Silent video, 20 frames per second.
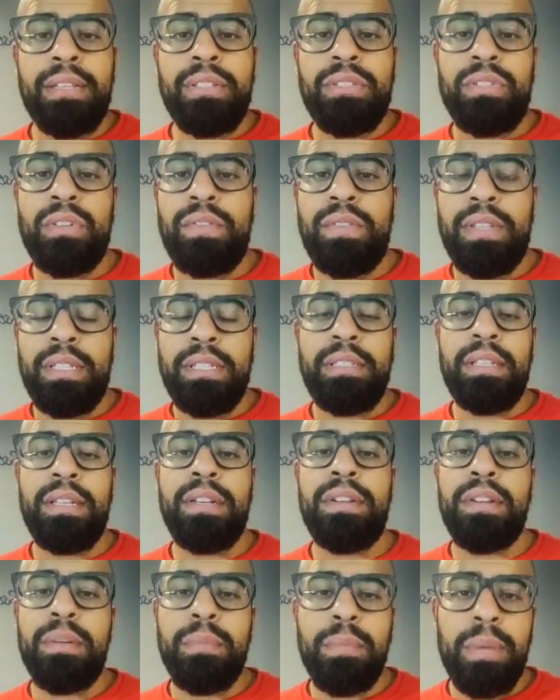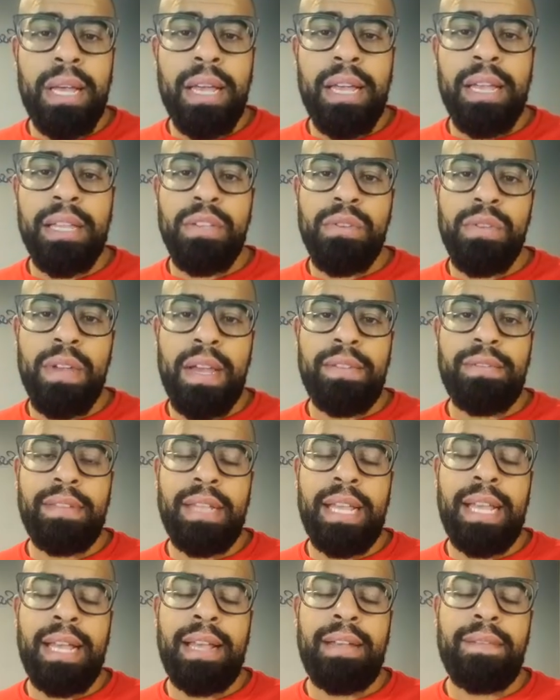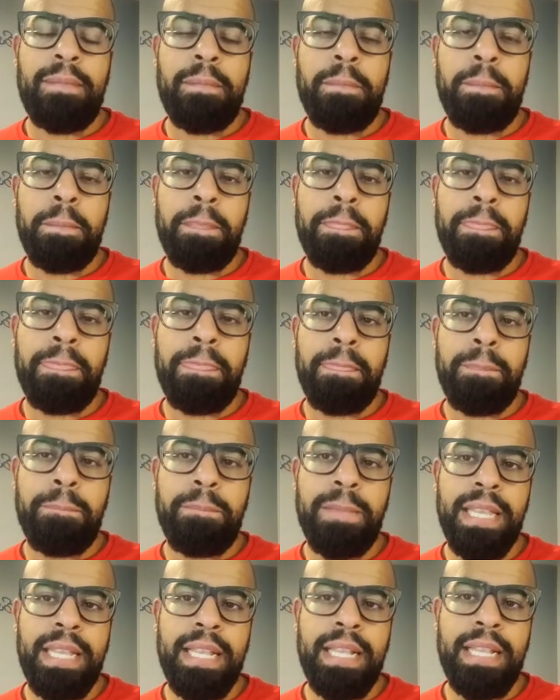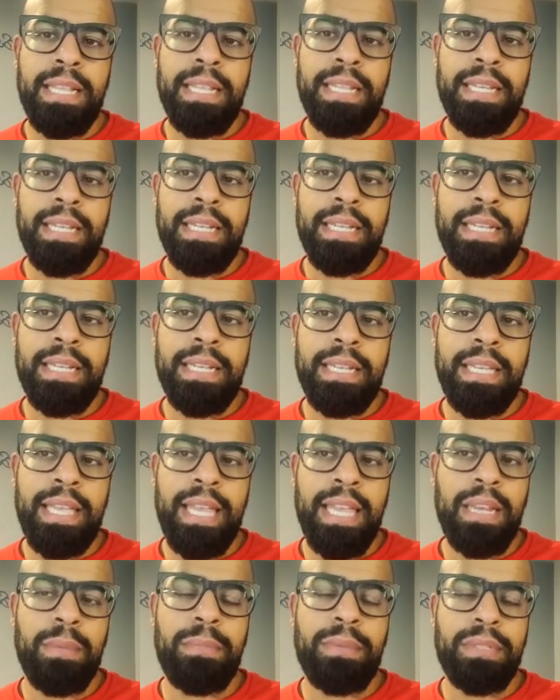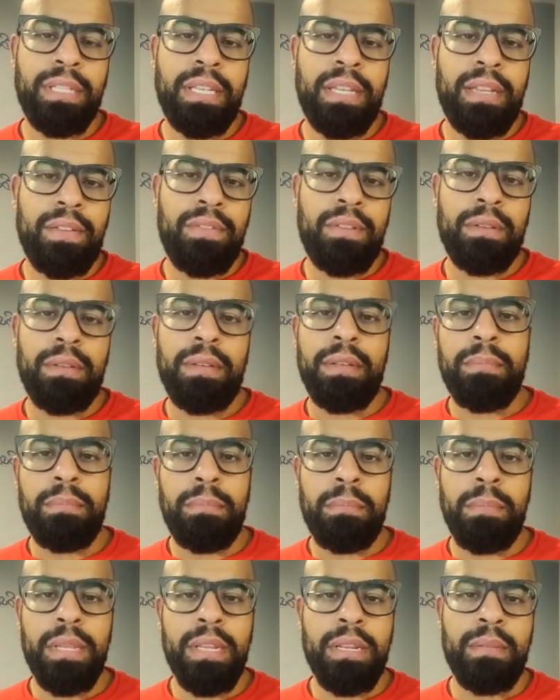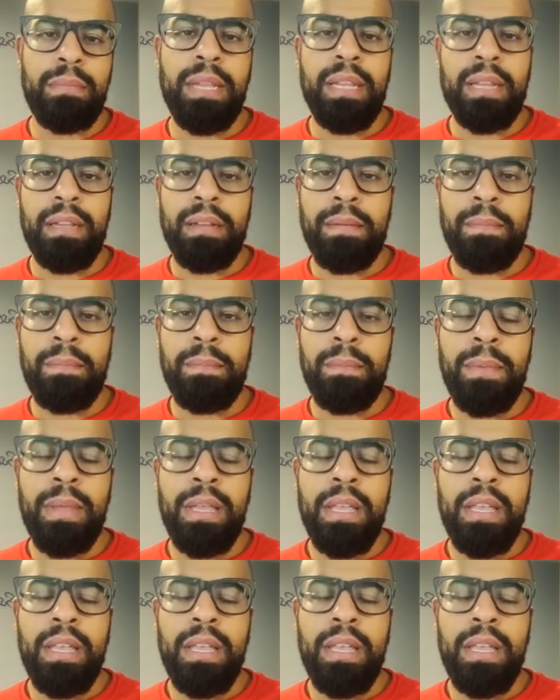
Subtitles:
So if the city you're buying, you have to be in the 80% of the median income.